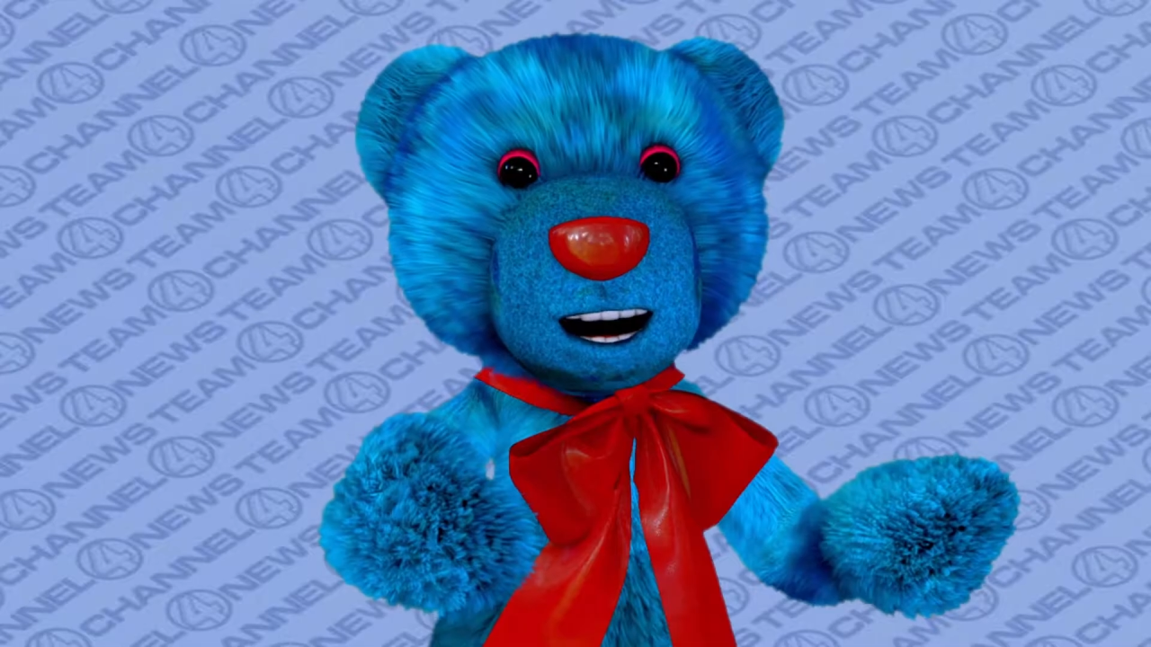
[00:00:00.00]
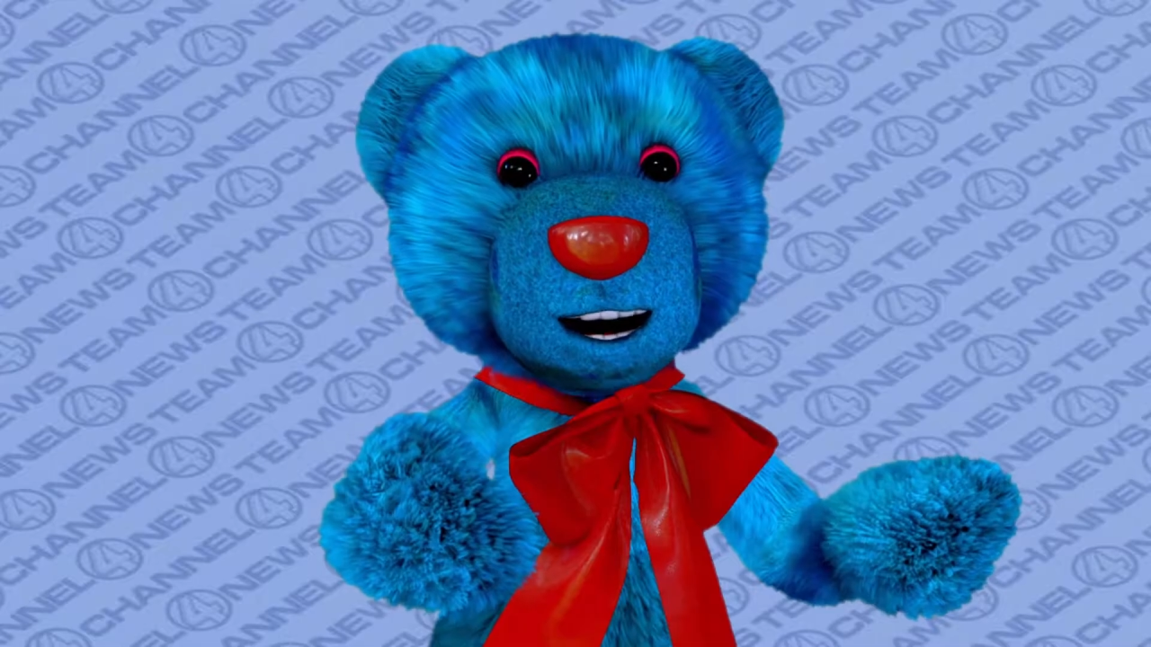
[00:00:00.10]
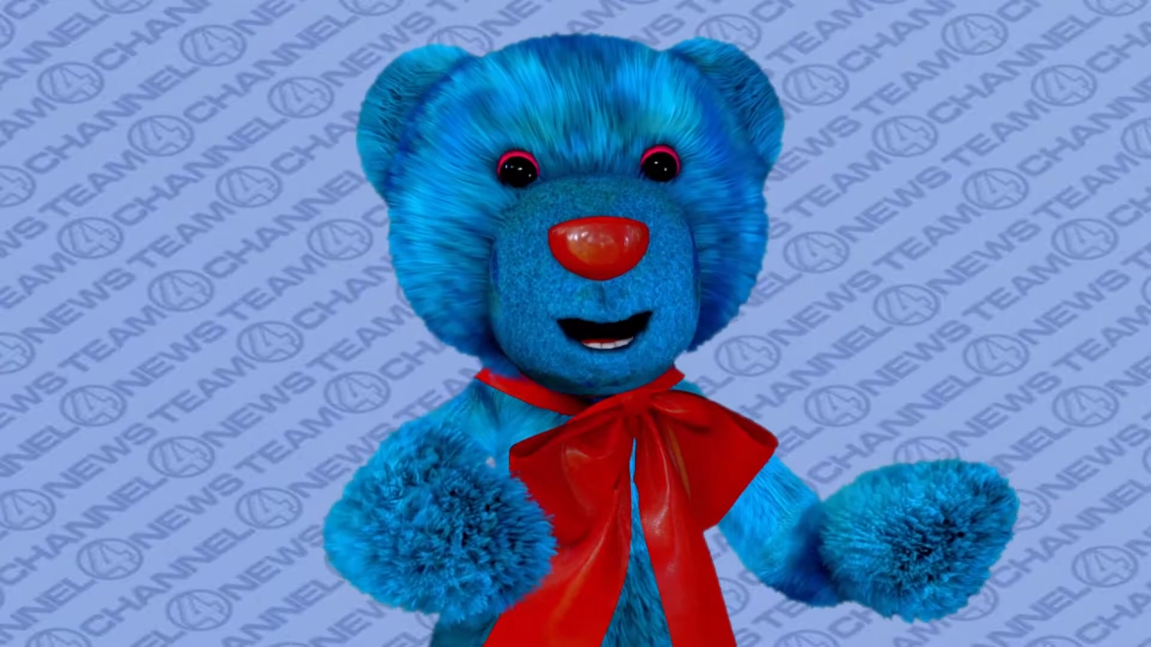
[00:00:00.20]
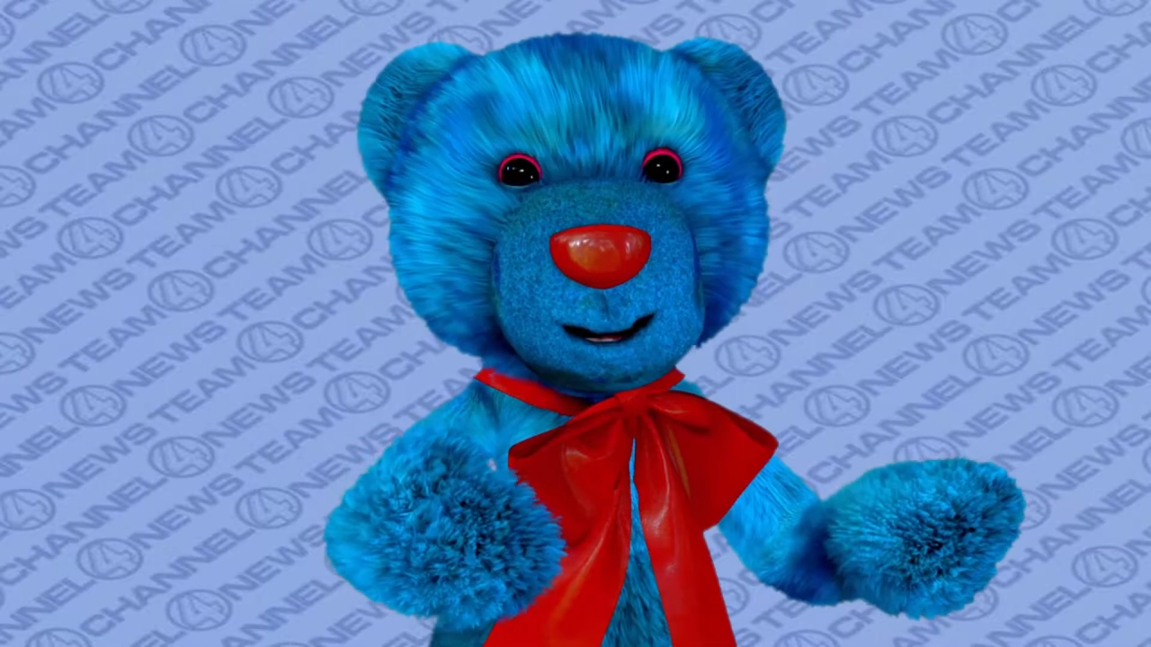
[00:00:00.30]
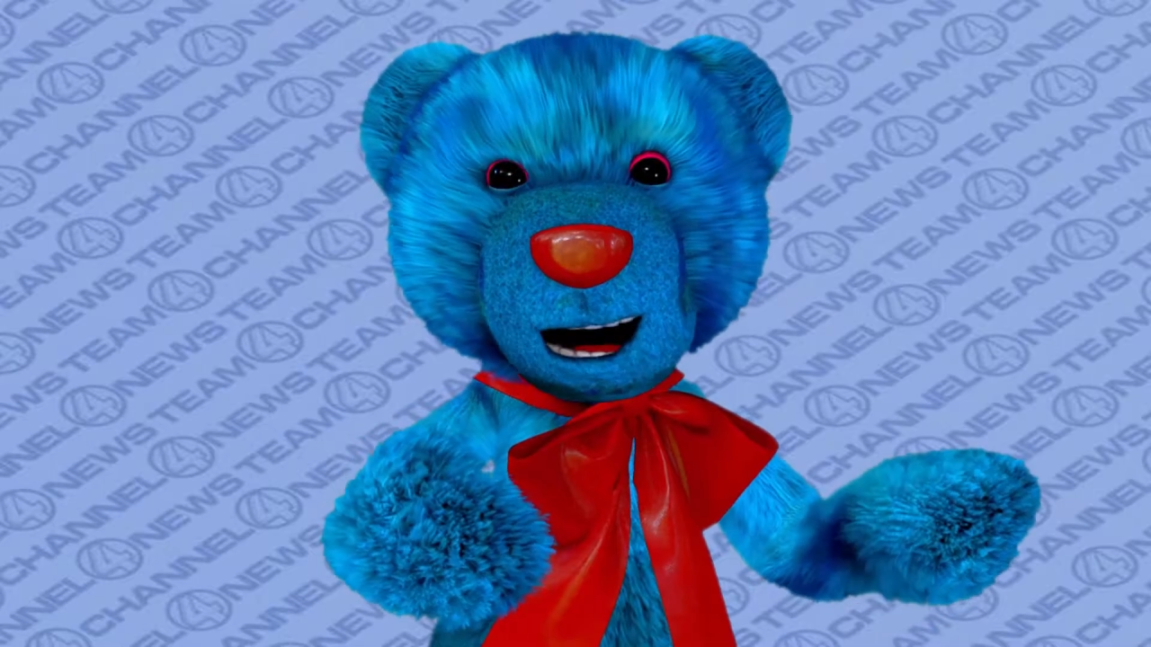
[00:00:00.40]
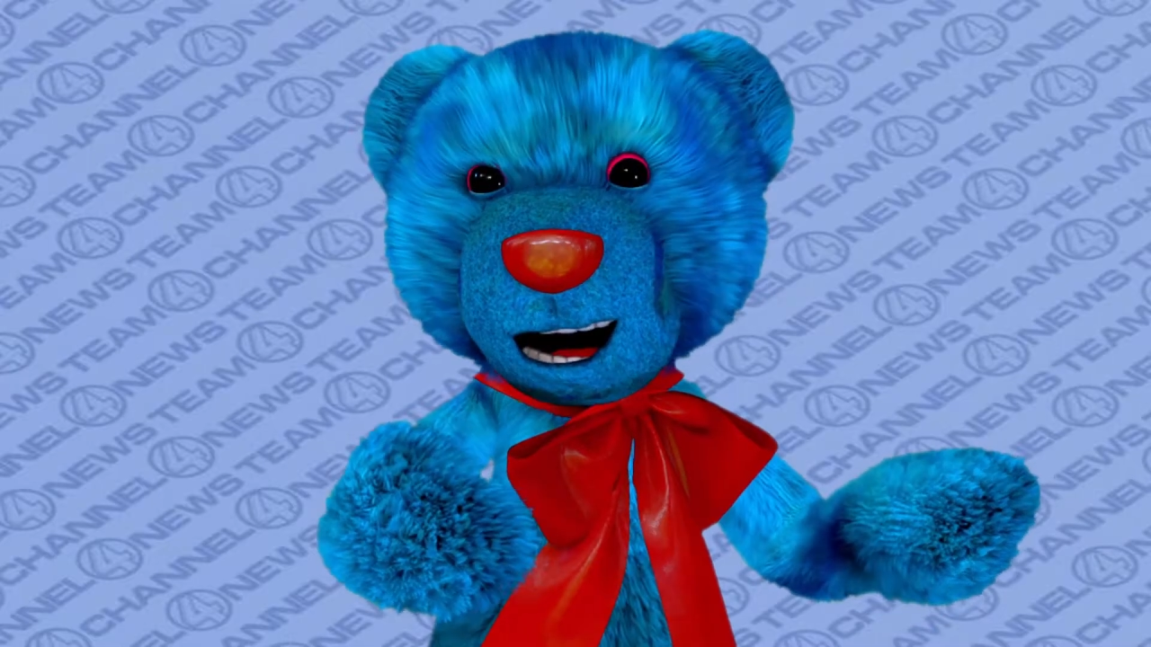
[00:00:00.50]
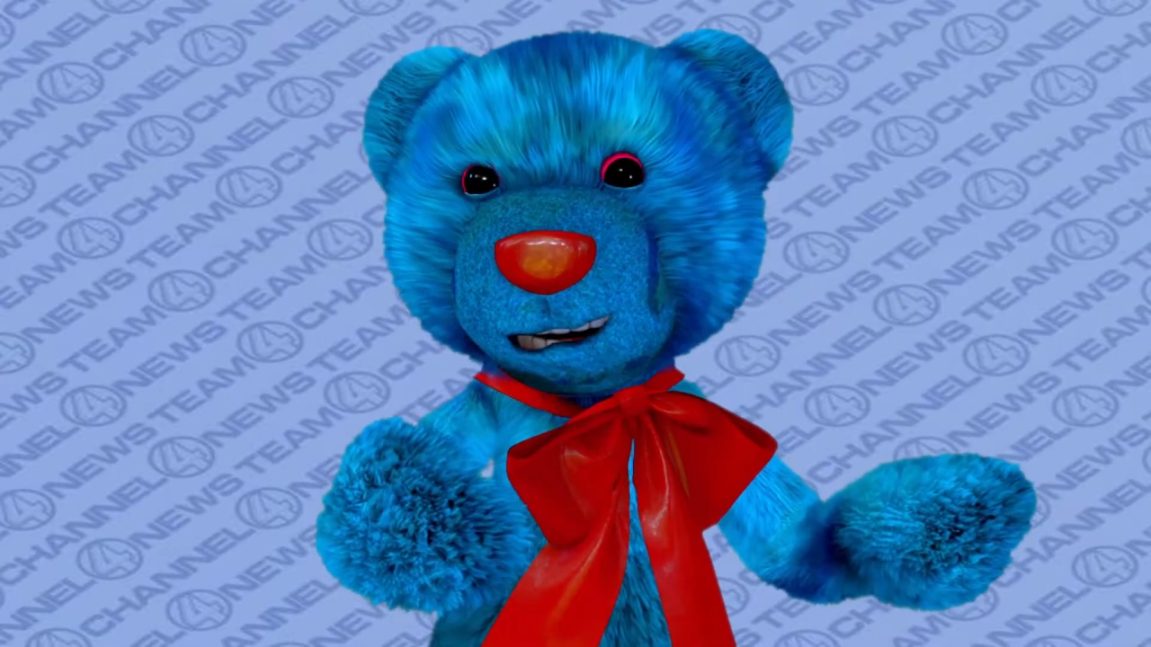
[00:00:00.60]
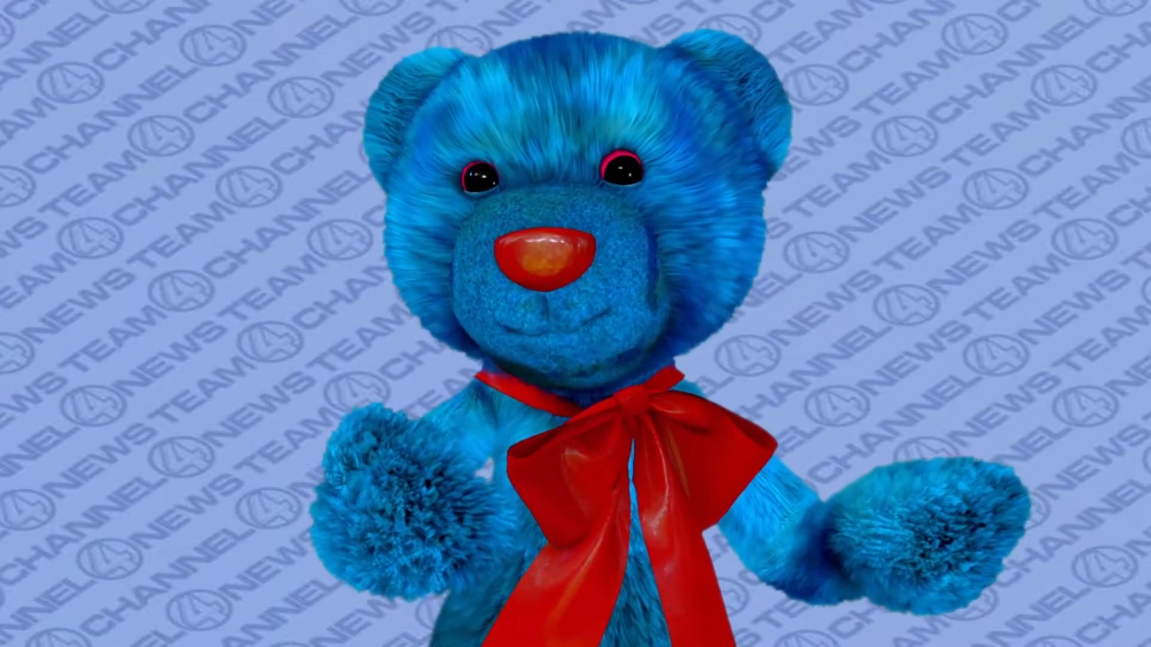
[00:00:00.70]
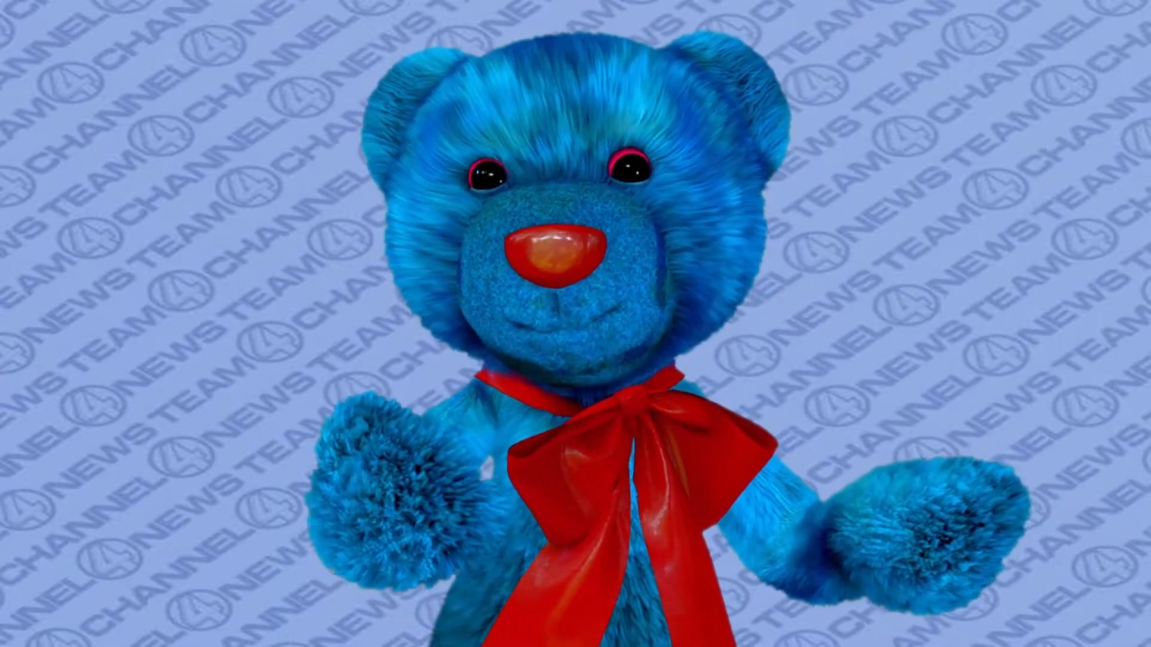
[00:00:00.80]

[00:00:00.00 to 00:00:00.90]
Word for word: Maybe not.